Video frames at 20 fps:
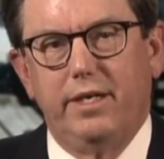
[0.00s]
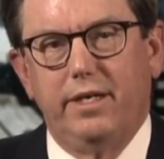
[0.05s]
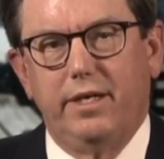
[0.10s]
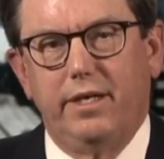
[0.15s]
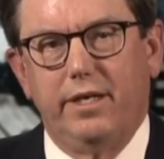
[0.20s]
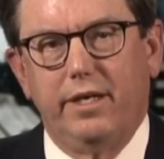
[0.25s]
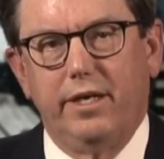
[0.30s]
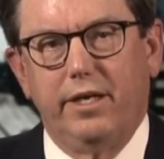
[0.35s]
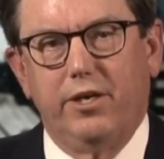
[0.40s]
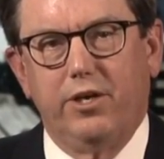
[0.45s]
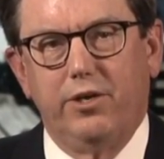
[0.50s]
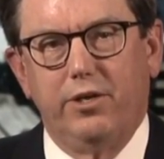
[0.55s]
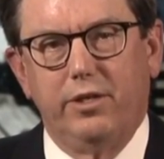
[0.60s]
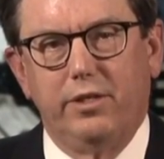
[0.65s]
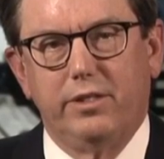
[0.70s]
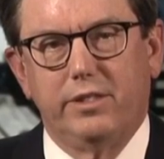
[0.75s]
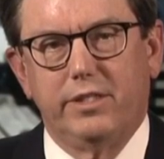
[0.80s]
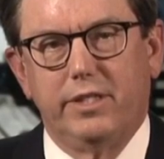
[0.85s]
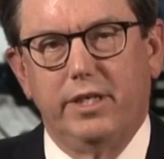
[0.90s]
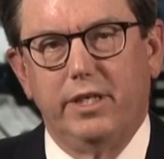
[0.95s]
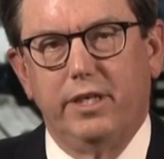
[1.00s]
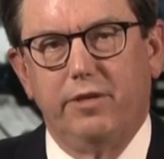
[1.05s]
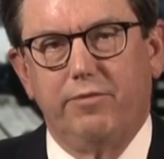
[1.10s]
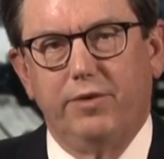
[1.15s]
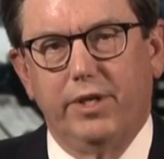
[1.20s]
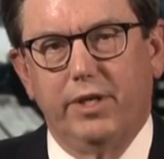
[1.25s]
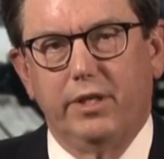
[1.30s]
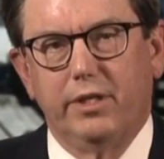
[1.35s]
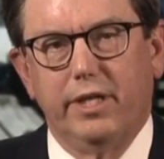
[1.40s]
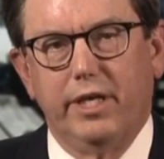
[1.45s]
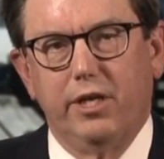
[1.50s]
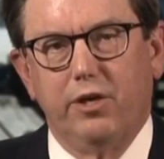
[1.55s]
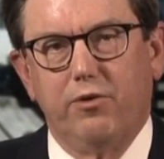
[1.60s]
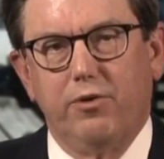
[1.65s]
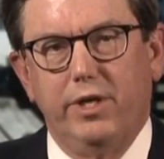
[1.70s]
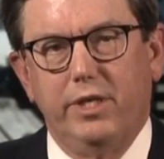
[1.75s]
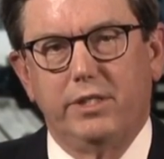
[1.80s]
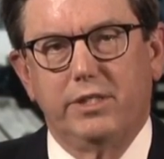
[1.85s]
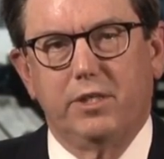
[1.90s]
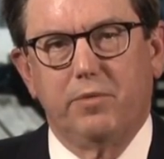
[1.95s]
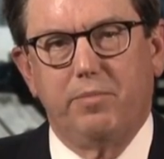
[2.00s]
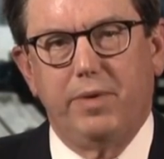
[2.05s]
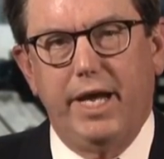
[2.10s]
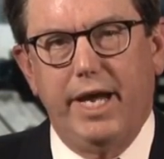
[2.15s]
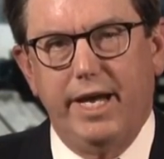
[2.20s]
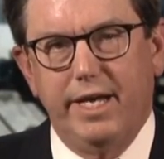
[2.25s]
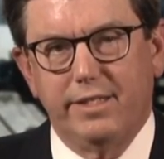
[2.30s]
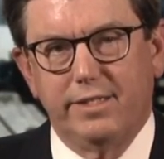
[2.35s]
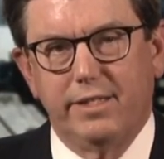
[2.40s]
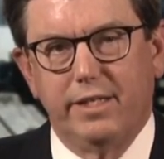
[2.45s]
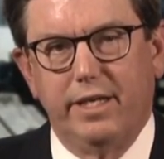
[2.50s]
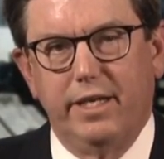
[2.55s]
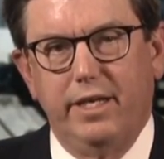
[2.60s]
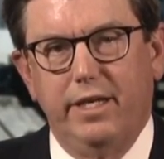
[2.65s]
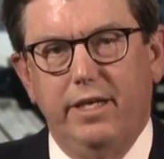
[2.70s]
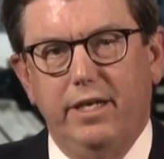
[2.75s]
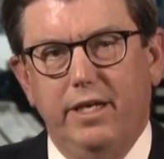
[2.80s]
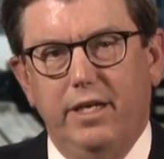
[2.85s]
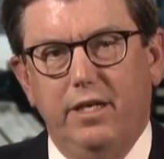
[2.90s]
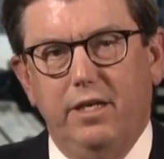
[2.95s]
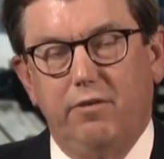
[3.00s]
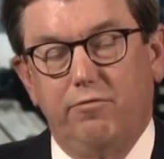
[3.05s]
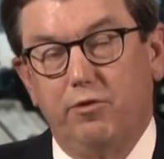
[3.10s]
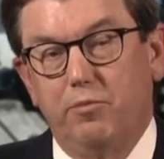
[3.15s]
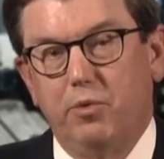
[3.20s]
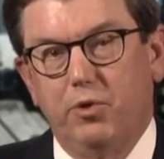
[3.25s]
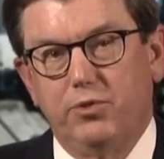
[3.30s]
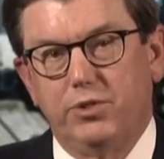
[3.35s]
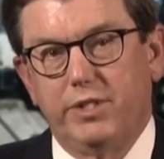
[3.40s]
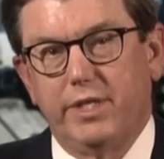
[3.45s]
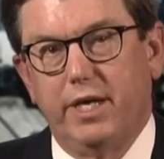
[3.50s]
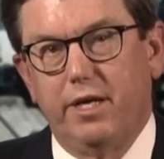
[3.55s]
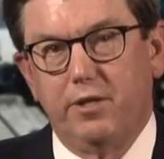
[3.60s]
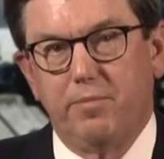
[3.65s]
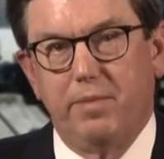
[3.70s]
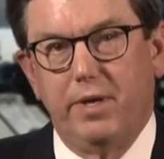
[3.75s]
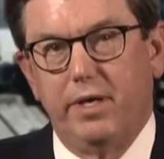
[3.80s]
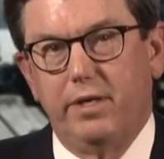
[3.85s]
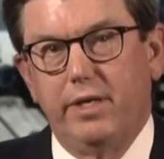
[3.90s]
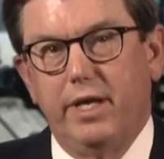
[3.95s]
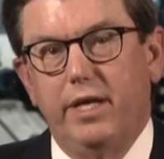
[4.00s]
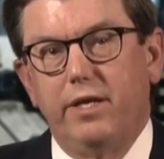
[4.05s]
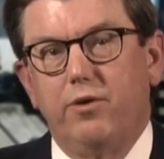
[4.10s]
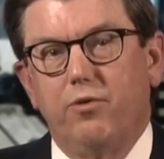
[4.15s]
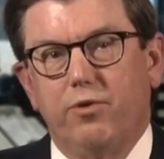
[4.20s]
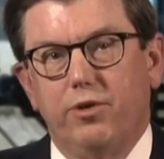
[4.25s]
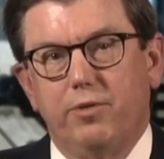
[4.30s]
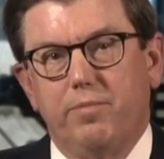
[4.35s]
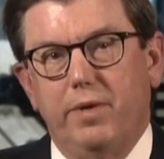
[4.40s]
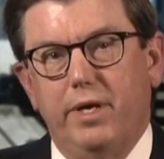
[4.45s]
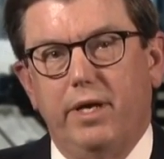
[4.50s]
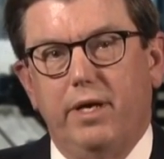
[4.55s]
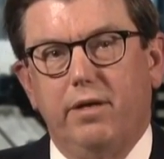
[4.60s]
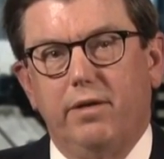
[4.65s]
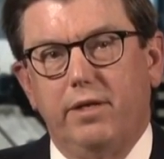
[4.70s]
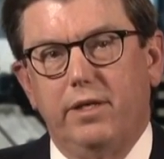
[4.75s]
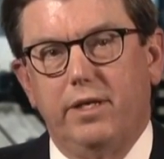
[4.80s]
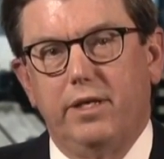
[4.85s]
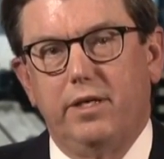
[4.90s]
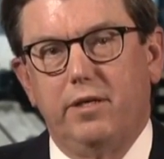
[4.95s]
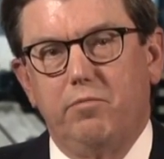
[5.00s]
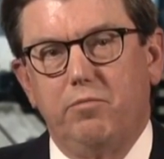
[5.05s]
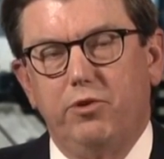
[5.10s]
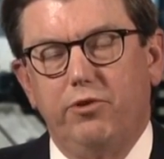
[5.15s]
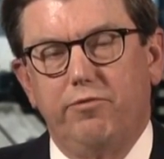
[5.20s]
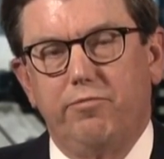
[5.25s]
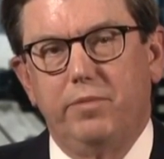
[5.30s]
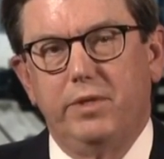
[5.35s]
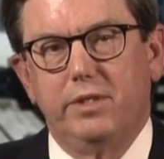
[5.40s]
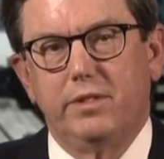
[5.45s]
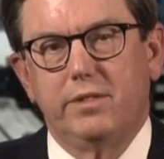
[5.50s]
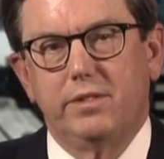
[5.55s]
it could significantly increase capacity, for both southbound and northbound. What, uh, what would be the